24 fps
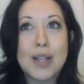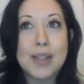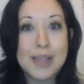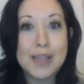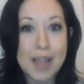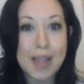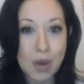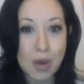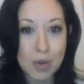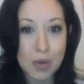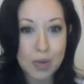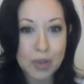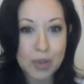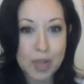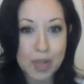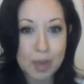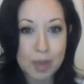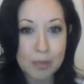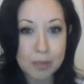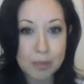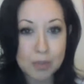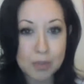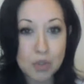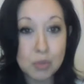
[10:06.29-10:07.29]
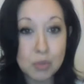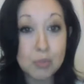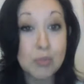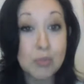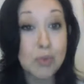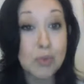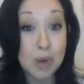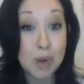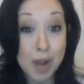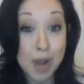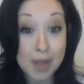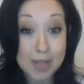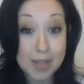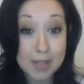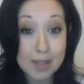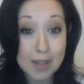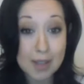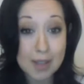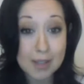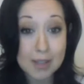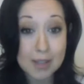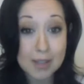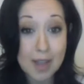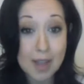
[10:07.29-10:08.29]
allow them to
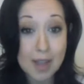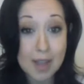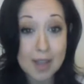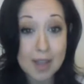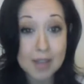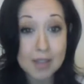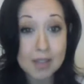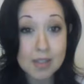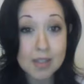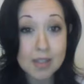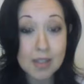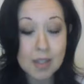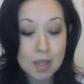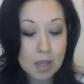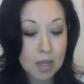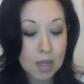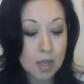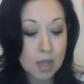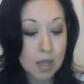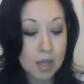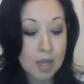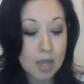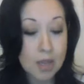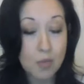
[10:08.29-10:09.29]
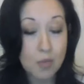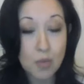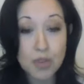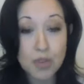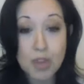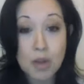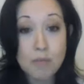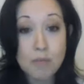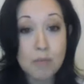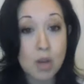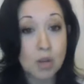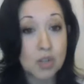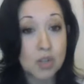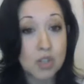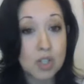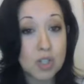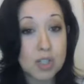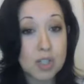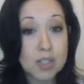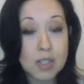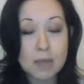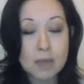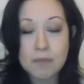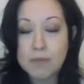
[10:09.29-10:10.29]
process that with emotions.